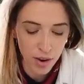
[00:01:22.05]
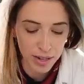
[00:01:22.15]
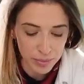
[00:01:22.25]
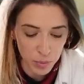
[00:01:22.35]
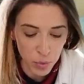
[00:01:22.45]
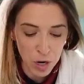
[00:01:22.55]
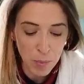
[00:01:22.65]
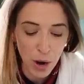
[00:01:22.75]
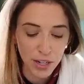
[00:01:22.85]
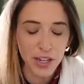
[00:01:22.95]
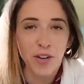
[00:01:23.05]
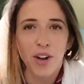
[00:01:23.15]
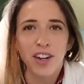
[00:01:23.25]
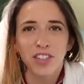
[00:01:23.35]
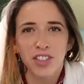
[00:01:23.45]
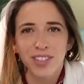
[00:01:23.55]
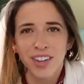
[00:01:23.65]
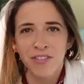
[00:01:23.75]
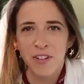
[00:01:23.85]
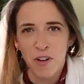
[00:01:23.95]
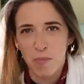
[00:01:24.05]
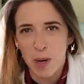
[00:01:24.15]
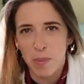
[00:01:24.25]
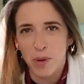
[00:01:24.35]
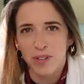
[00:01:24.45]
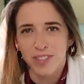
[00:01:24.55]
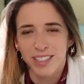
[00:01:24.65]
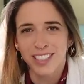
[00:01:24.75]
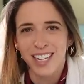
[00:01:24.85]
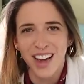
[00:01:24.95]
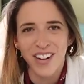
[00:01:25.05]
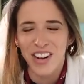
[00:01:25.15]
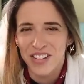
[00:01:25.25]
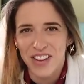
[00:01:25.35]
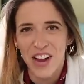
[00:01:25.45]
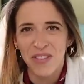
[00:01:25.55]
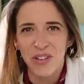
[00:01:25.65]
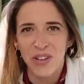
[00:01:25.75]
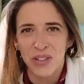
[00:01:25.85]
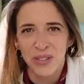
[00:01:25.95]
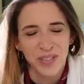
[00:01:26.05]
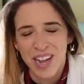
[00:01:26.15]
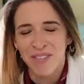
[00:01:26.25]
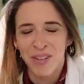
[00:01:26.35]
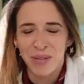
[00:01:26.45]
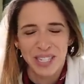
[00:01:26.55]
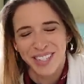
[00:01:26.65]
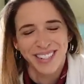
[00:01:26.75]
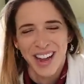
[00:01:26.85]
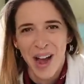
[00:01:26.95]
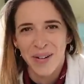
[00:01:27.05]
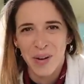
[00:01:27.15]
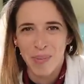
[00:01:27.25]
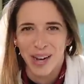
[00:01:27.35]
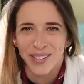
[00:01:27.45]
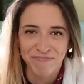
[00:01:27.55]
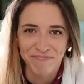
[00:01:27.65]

right, we're in a parking garage in front of people. It's a Saturday in the afternoon. Everyone's out and about.